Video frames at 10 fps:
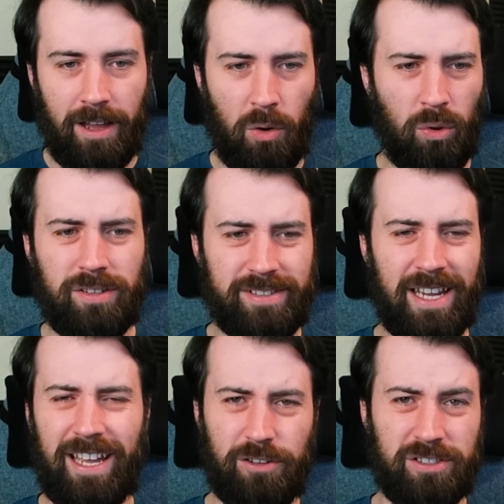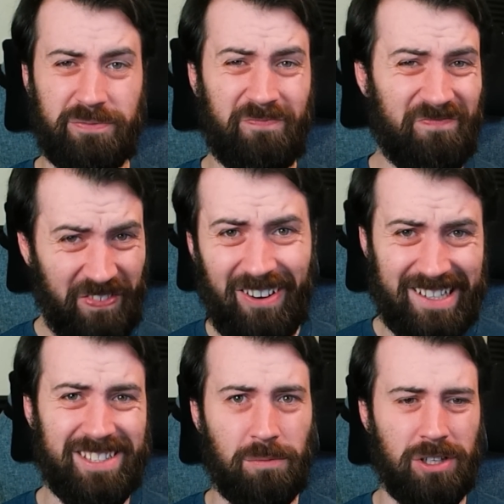I will say it looks very
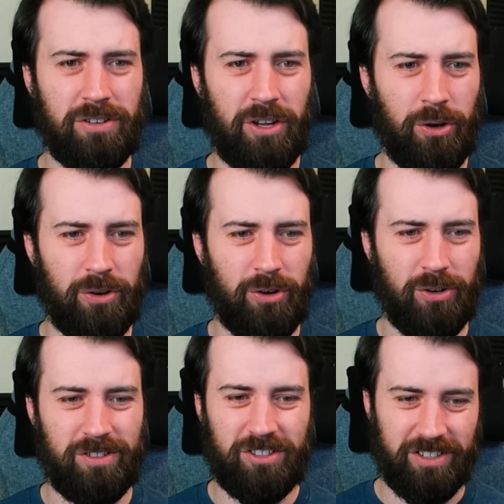similar to Hoot Hoot,